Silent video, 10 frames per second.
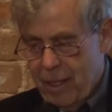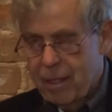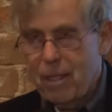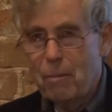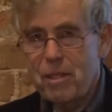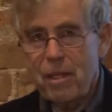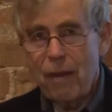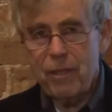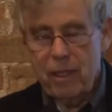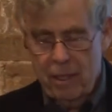Some
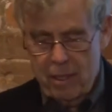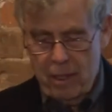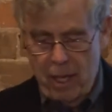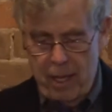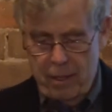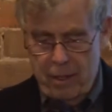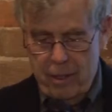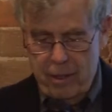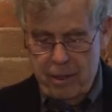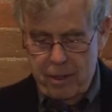7 years
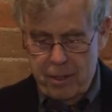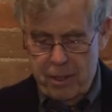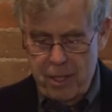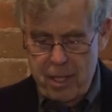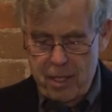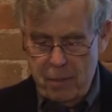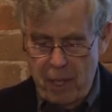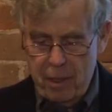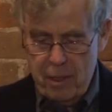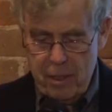later, she
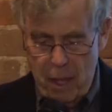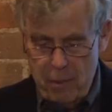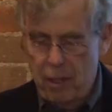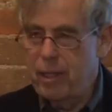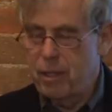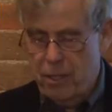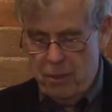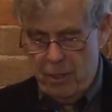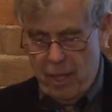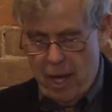spent the summer in
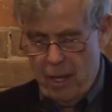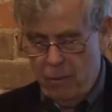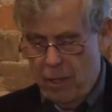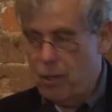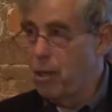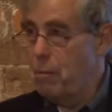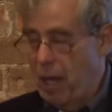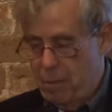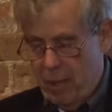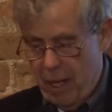Tucson with her
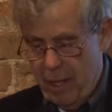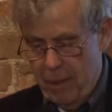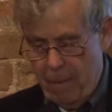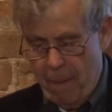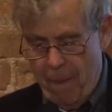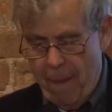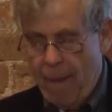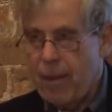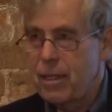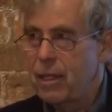pen pal,
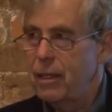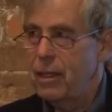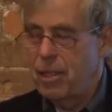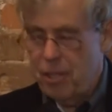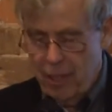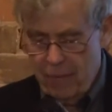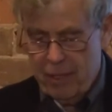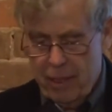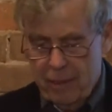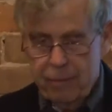and she loved
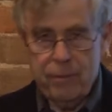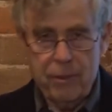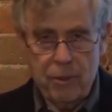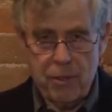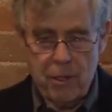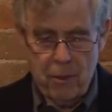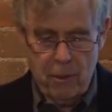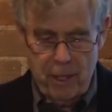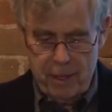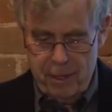it. Those are her
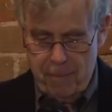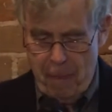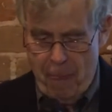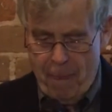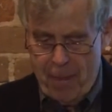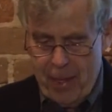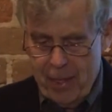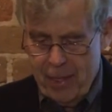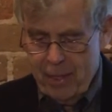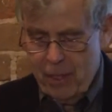words.
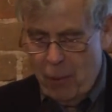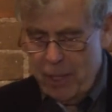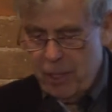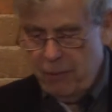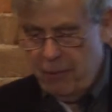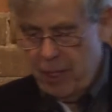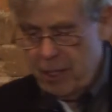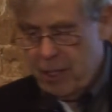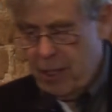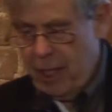So when she
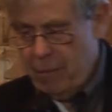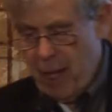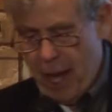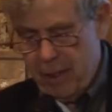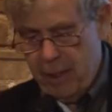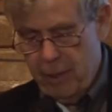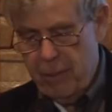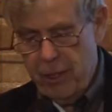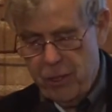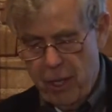finished the gymnasium
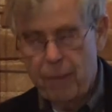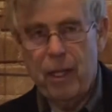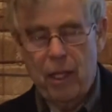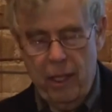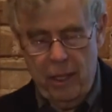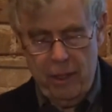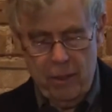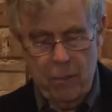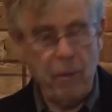in Germany, her